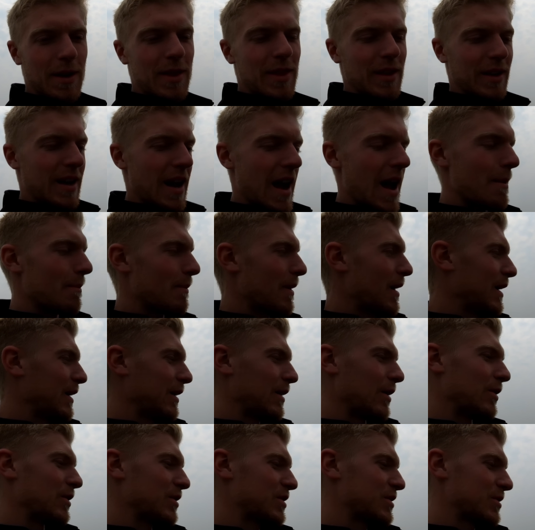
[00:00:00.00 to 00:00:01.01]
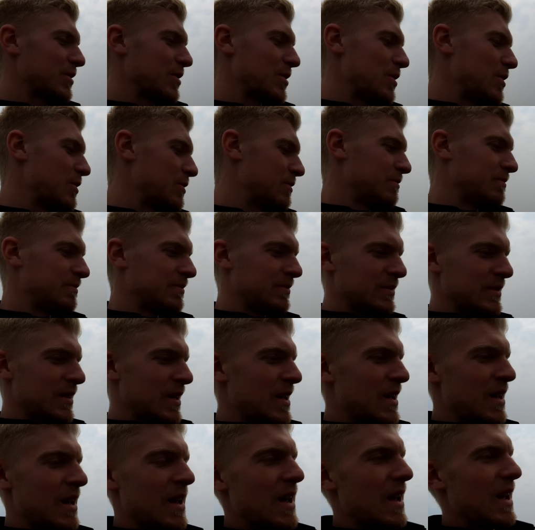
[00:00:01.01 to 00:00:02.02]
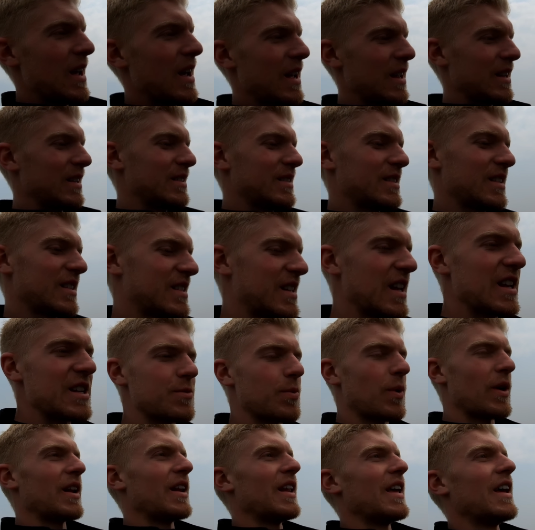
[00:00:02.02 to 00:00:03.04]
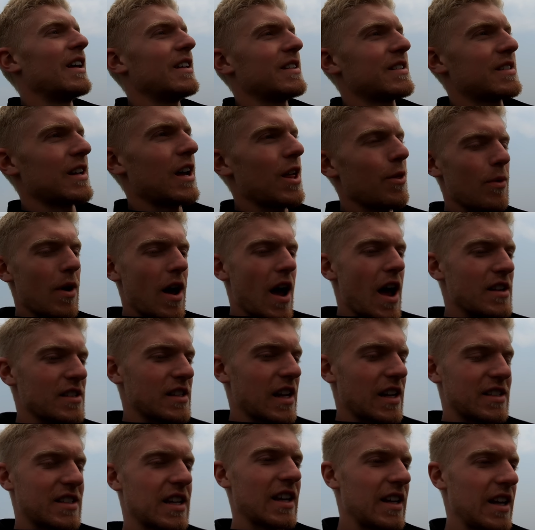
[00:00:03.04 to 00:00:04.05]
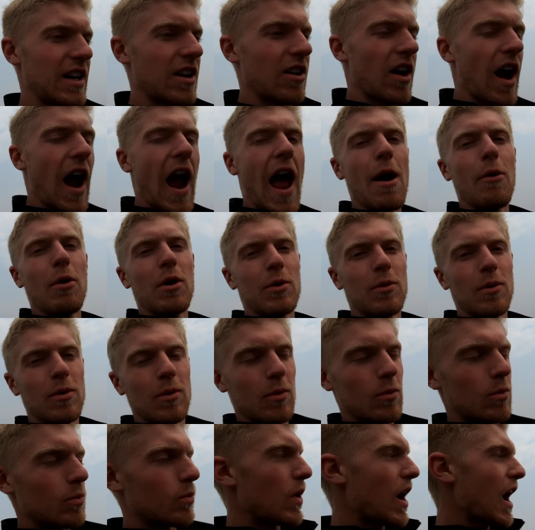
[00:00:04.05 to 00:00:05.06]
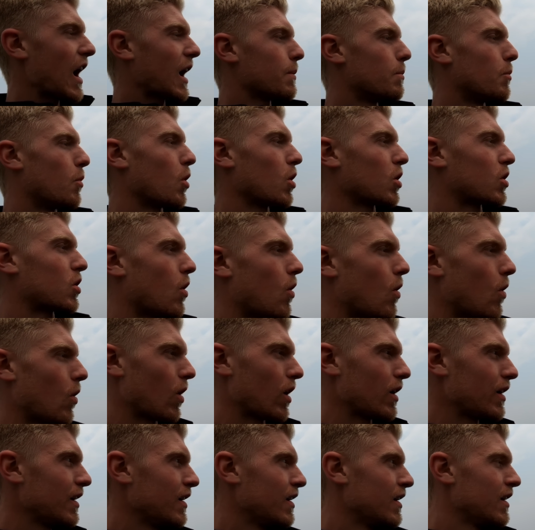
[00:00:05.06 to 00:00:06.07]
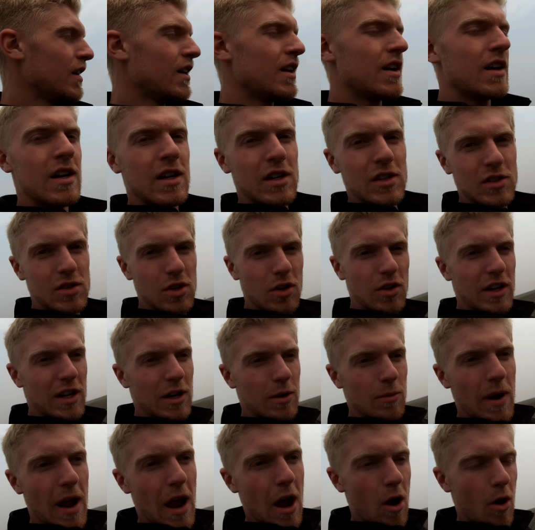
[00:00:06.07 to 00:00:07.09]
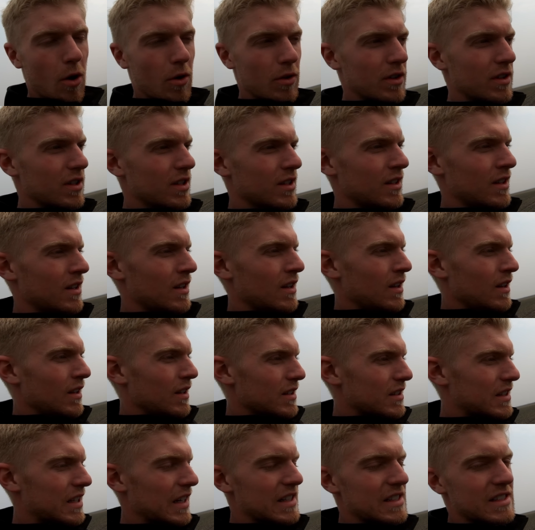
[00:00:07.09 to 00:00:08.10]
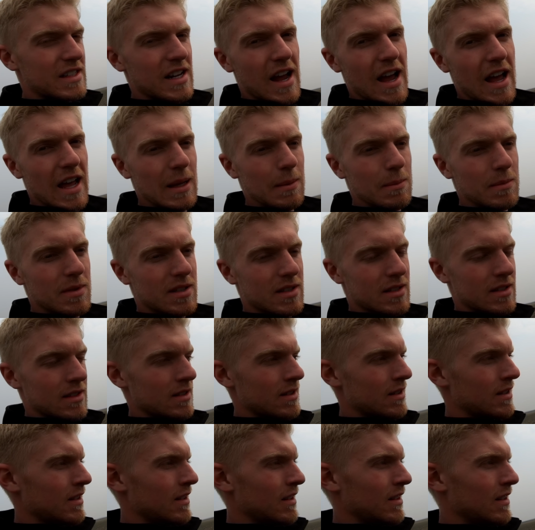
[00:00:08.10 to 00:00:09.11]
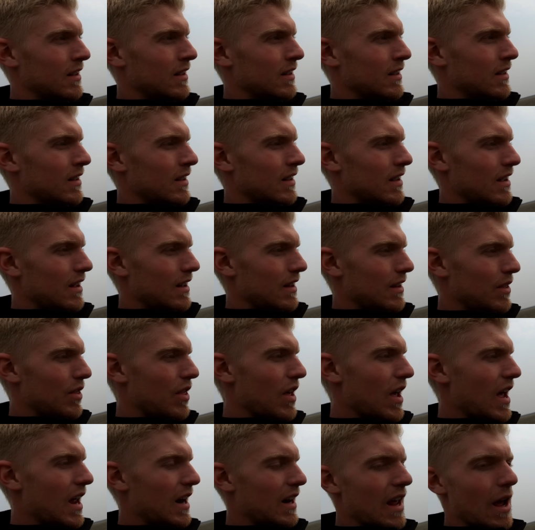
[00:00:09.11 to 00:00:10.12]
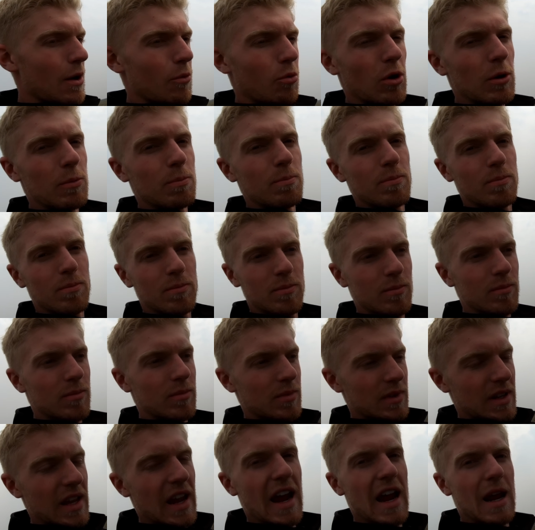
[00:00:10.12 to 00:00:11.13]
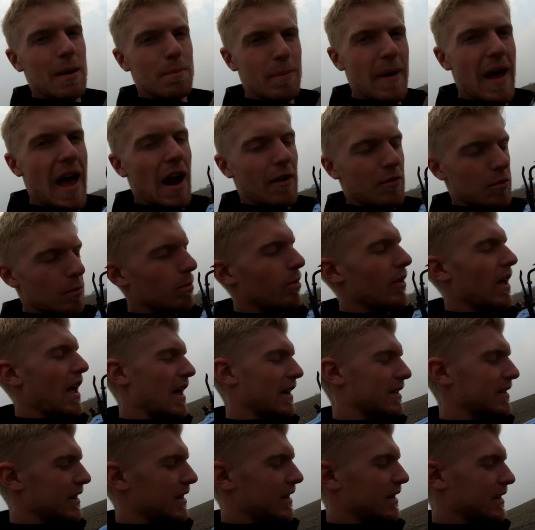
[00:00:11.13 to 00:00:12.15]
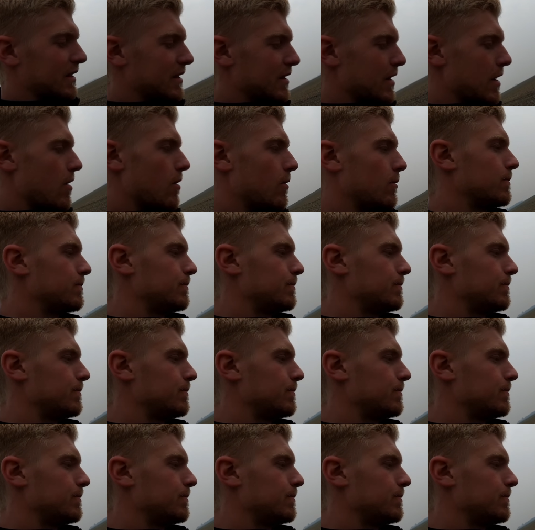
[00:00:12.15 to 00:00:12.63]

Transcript: when the combine goes through. Just is what it is. Otherwise, I'd sit here, I would wreck more corn turning around six times than I would gain back from planting. So.